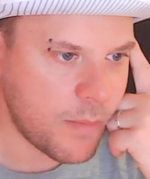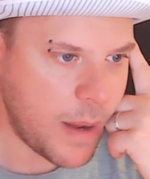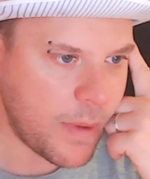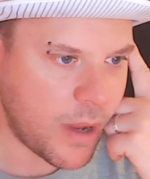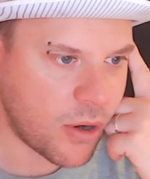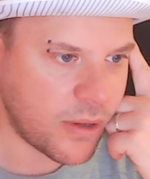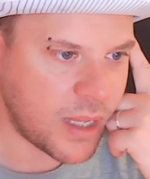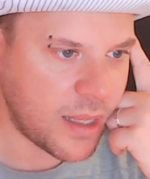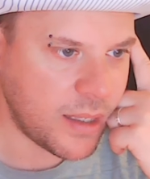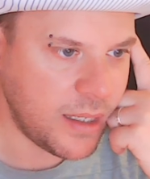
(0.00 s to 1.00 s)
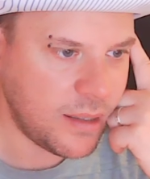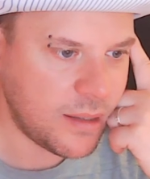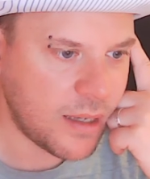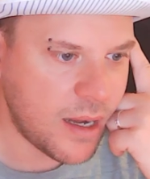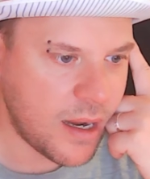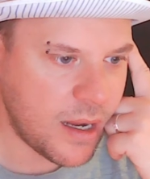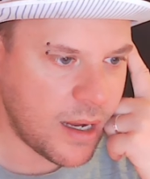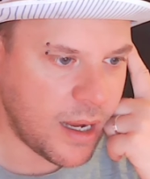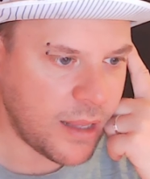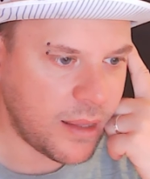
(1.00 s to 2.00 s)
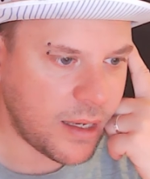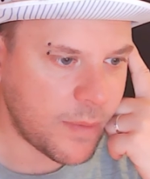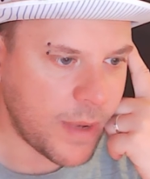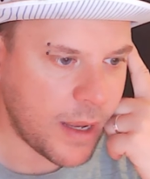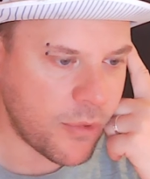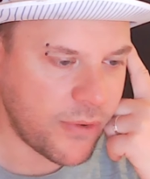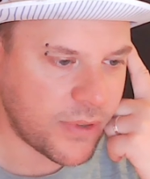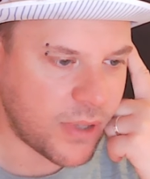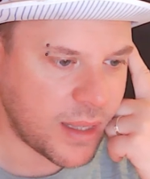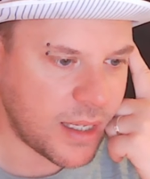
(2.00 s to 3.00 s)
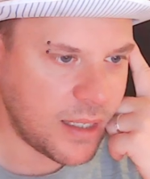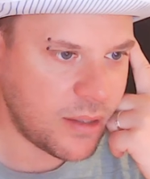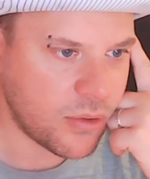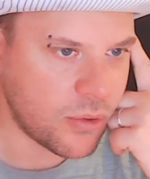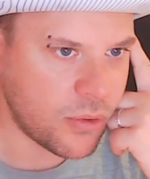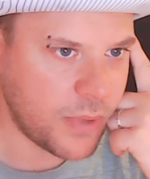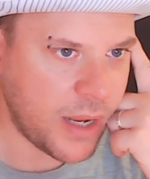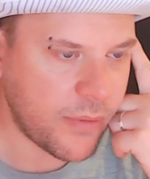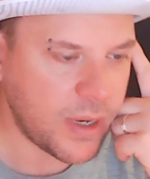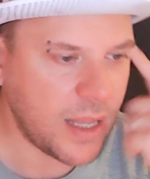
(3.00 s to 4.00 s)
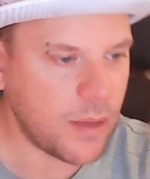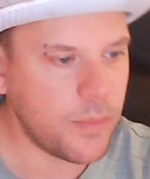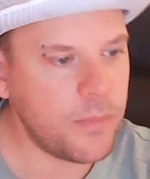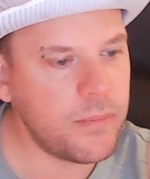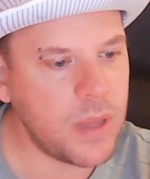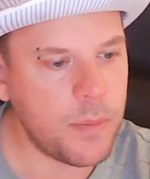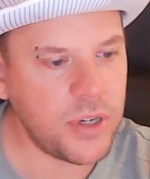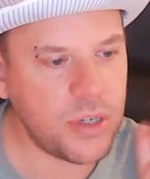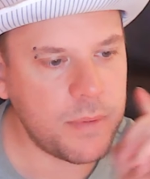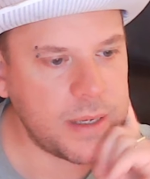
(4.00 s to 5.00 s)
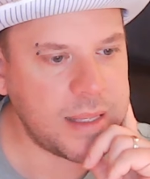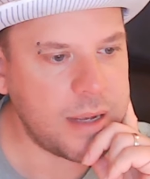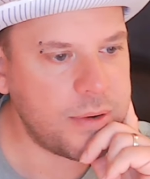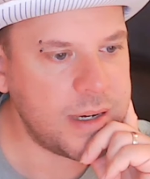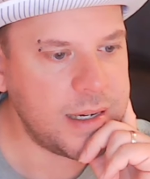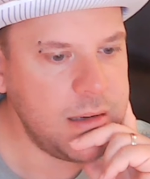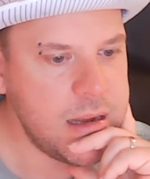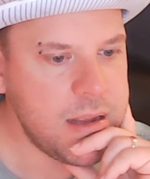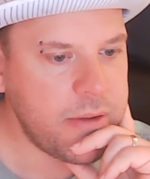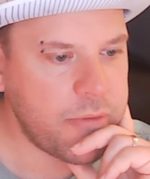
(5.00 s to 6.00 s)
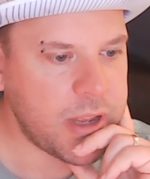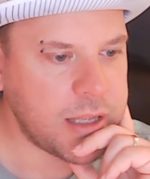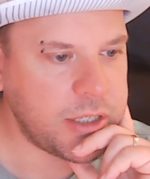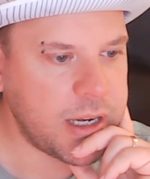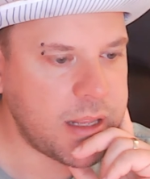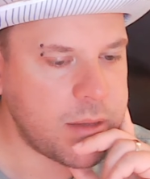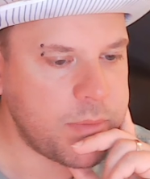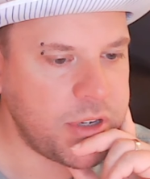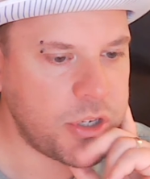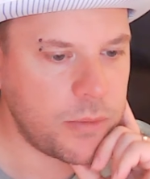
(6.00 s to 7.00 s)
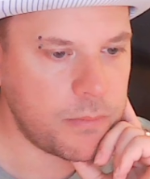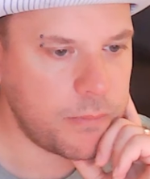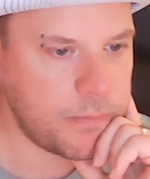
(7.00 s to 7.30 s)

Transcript: maybe I could have done this and think about moves like this, or even get the bishop out that way, and shadow the bishop.